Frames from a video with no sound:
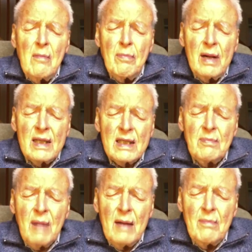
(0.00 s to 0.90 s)
Bless
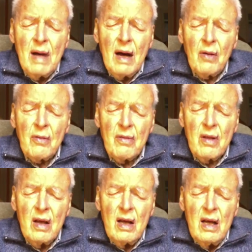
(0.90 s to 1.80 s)
my mouth
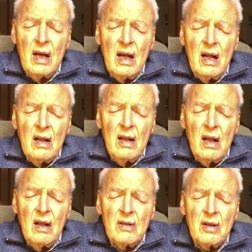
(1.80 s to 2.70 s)

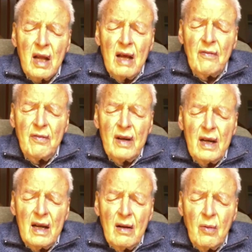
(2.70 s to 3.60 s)
that
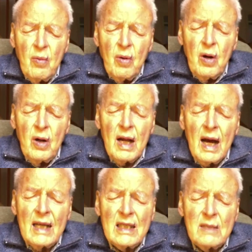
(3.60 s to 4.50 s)
every word
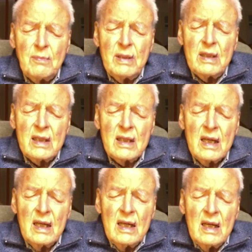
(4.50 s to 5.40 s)
I speak
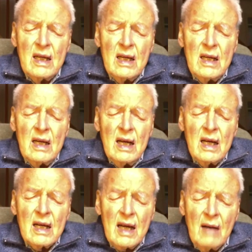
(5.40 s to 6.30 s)

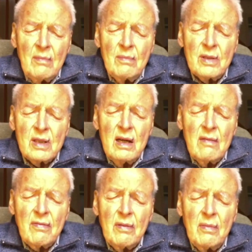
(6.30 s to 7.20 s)
comes
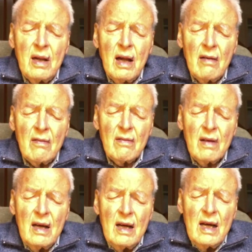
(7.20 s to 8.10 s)
from love.
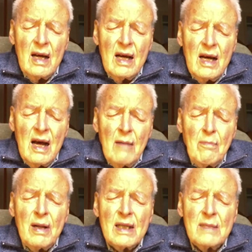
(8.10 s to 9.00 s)

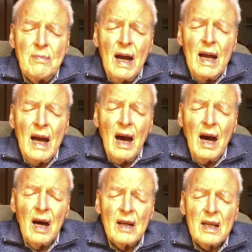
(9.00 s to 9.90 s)
Bless my heart